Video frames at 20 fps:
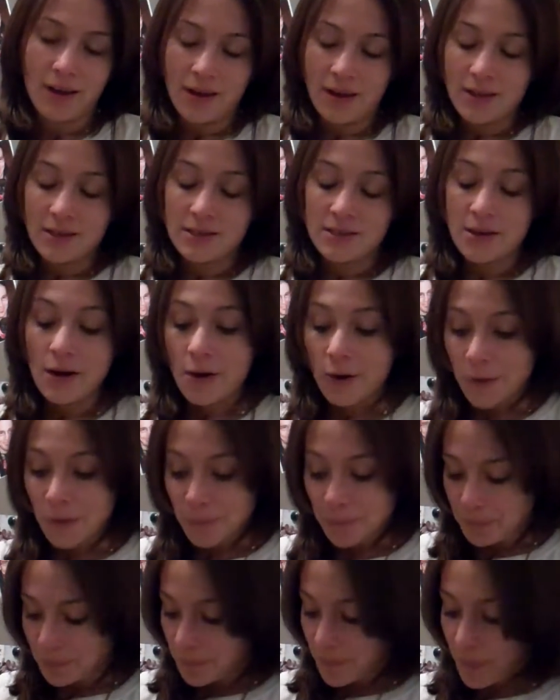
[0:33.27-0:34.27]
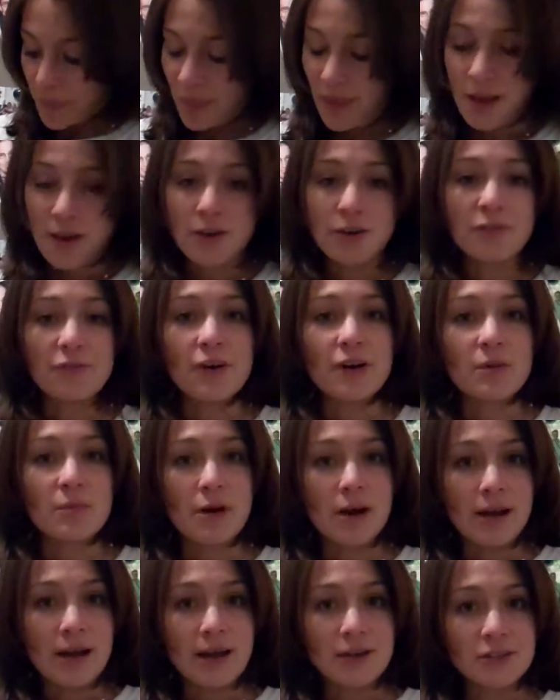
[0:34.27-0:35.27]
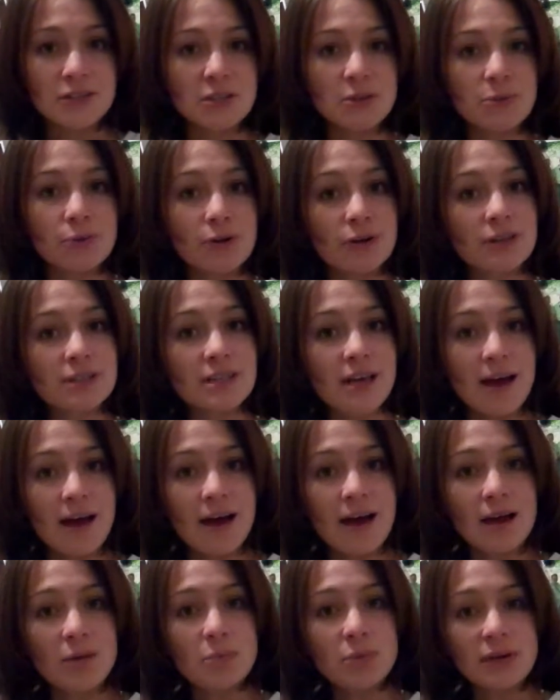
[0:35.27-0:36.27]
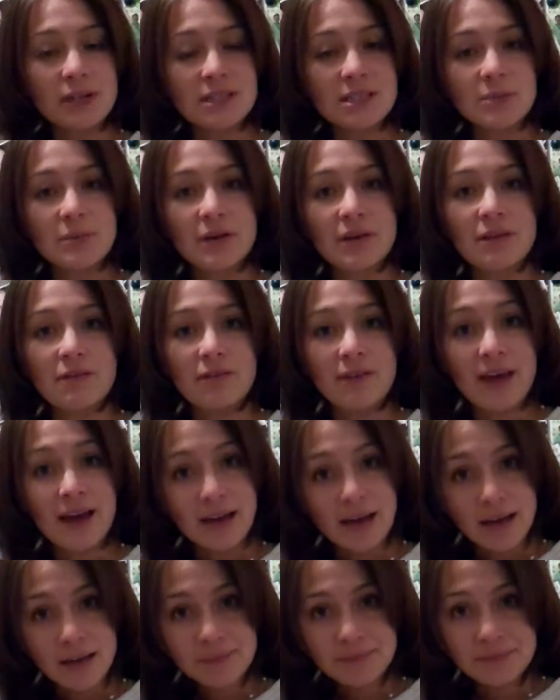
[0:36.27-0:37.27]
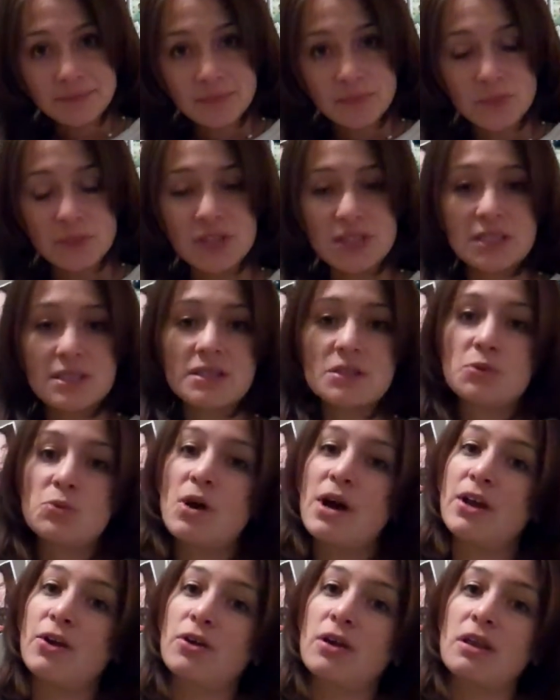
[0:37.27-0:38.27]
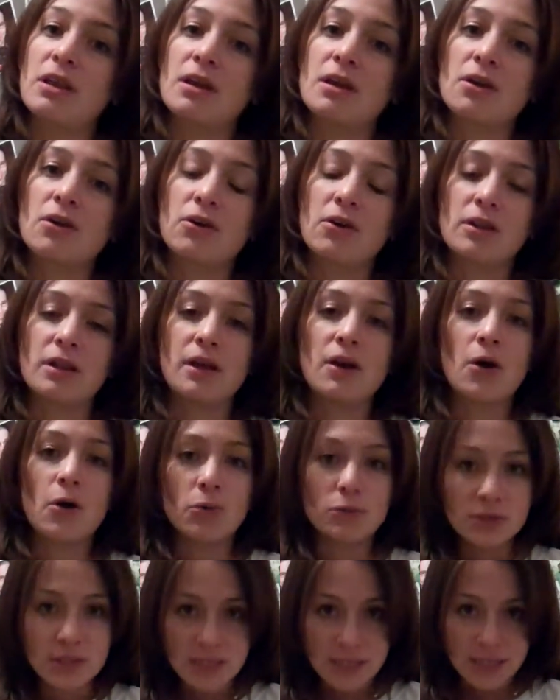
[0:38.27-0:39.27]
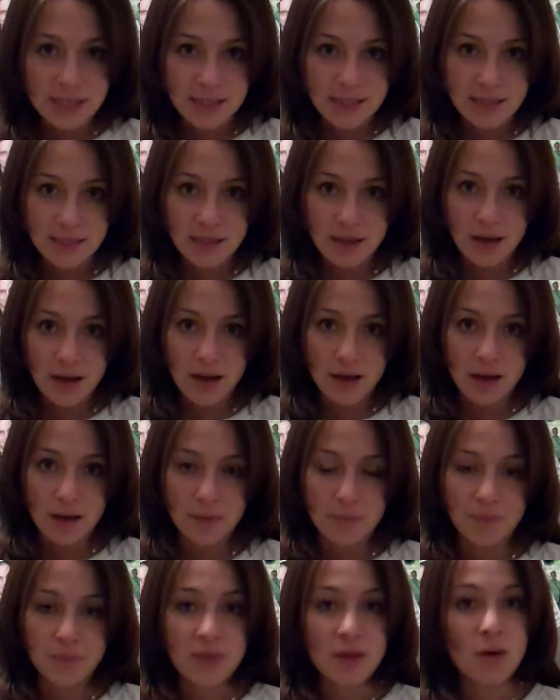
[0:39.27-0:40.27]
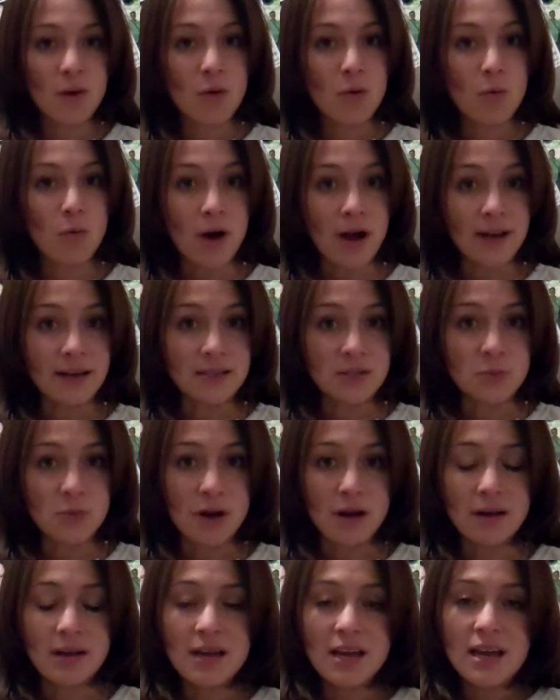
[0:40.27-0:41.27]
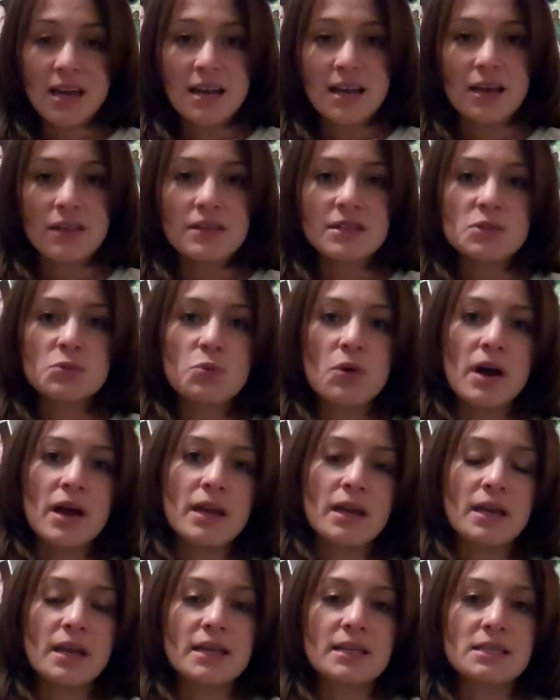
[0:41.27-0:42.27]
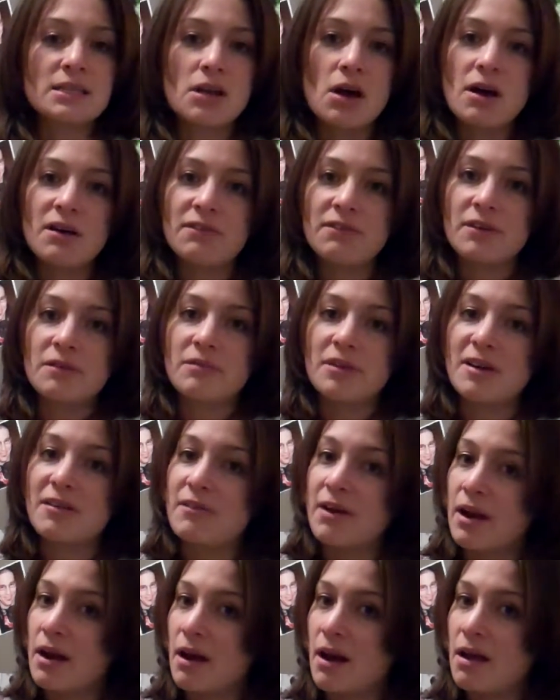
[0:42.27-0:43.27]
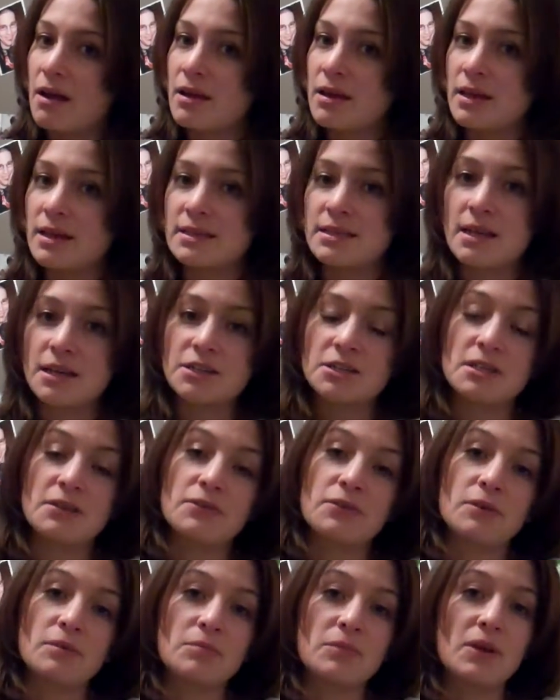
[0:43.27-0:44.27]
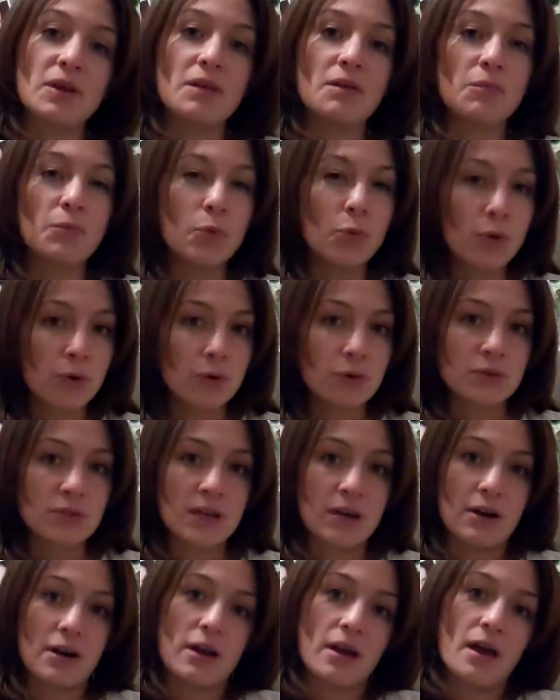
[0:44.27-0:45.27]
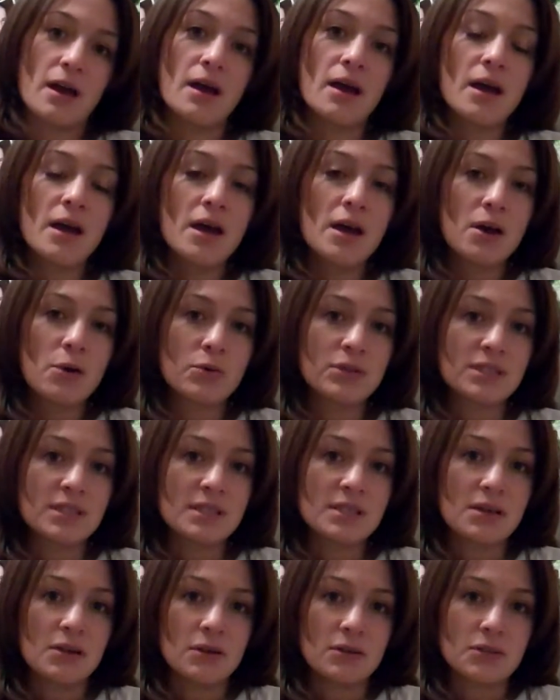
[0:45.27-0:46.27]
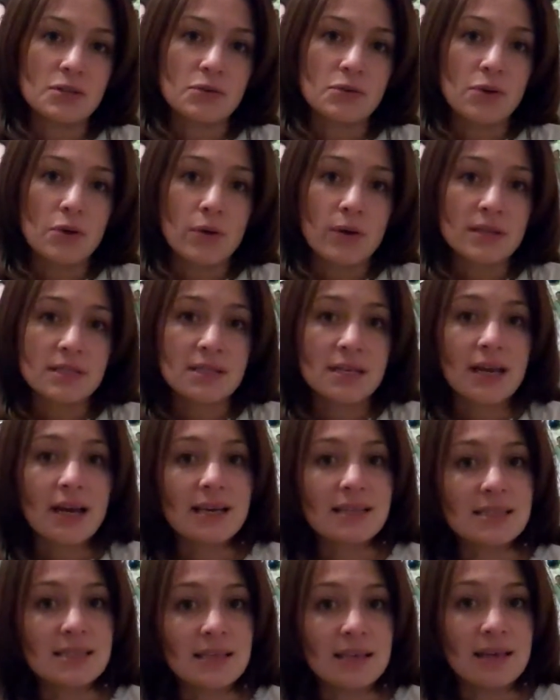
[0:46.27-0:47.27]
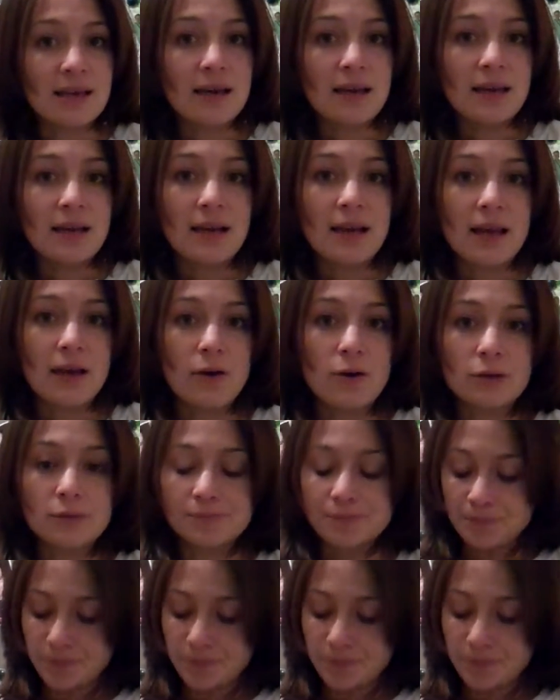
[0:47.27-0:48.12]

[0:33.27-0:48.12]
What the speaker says: So, a good friend of mine actually works at Principe de Viana, which is the winery that currently owns this wine as well. Now this wine is not from Navarra, it is actually from the Burgos area, which is also known as the Castilla y León.